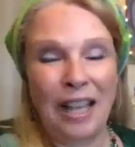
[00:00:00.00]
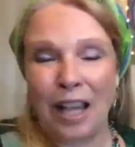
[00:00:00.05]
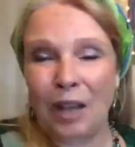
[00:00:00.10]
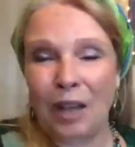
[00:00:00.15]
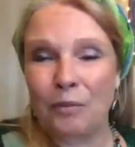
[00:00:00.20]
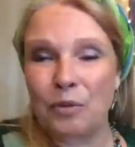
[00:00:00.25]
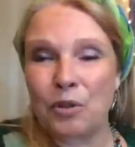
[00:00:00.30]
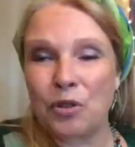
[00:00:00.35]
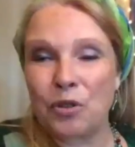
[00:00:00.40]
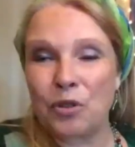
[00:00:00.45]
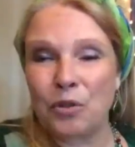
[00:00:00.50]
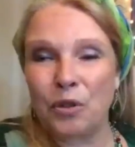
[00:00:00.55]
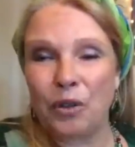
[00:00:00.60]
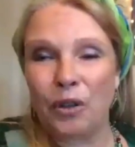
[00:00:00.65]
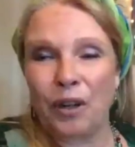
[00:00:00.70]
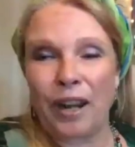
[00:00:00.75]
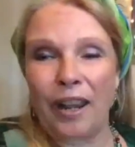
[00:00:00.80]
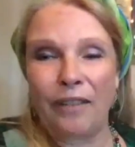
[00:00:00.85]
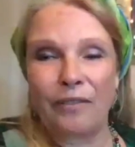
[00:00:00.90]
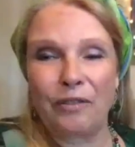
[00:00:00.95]
I'm
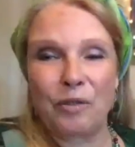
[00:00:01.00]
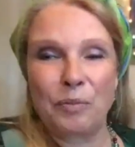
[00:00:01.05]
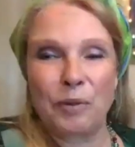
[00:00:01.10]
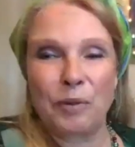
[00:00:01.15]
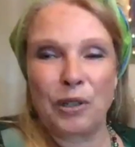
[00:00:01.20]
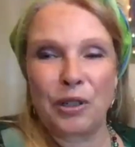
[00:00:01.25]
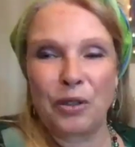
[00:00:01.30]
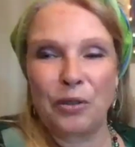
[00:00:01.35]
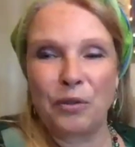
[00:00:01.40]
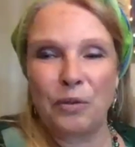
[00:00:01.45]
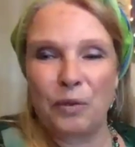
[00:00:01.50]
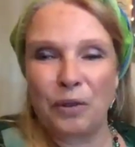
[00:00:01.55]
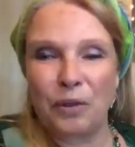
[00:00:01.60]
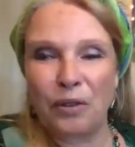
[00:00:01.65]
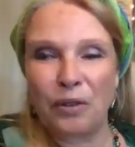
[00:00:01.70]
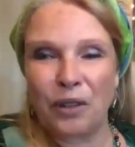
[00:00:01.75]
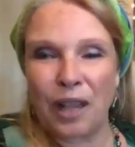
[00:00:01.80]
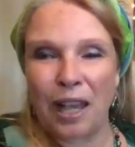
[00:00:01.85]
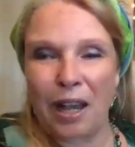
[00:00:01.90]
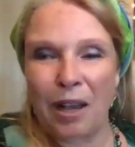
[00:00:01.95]
sure everybody who
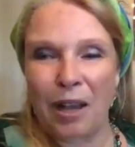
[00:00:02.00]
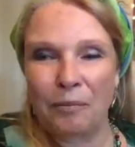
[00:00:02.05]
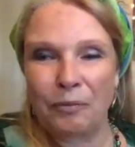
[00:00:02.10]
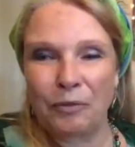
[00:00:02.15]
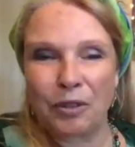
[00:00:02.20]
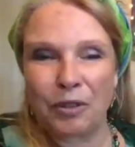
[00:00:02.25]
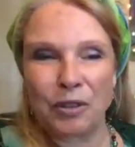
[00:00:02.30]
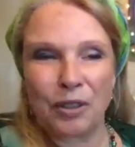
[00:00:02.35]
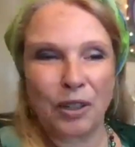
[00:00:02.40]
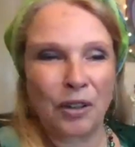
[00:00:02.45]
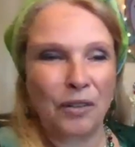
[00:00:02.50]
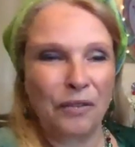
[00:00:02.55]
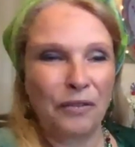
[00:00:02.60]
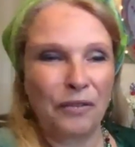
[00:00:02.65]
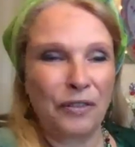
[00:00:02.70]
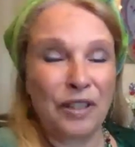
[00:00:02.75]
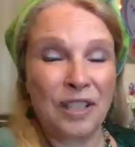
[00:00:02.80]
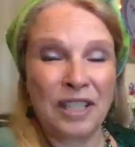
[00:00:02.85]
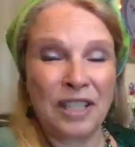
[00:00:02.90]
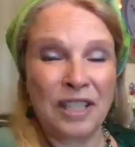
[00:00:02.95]
will come to the
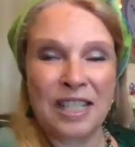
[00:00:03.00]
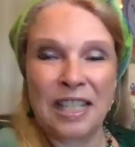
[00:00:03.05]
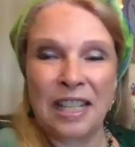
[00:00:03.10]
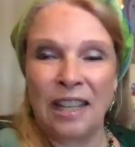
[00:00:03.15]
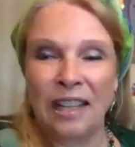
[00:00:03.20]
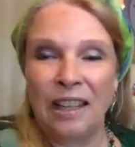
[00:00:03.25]
conference